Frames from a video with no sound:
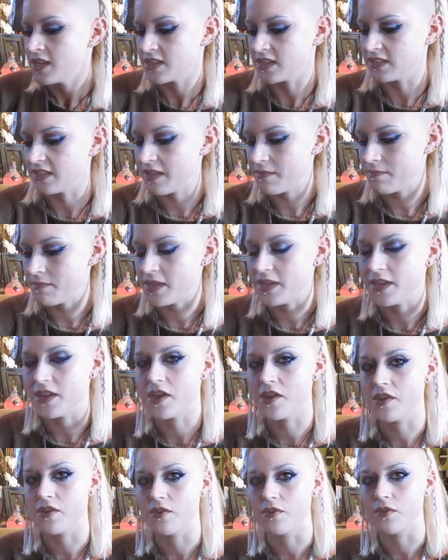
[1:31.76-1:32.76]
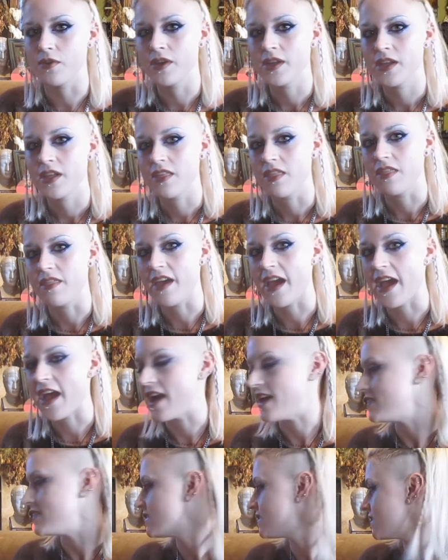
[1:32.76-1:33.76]
to let me know
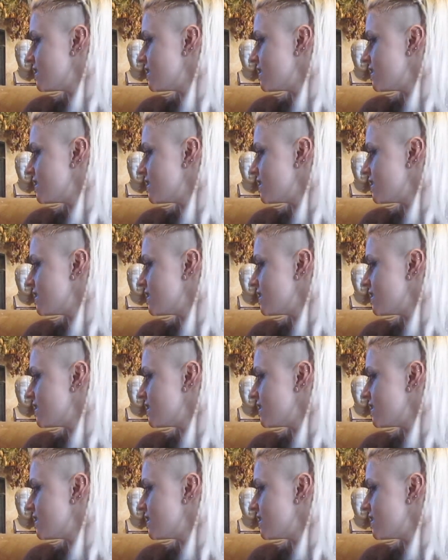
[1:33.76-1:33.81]
that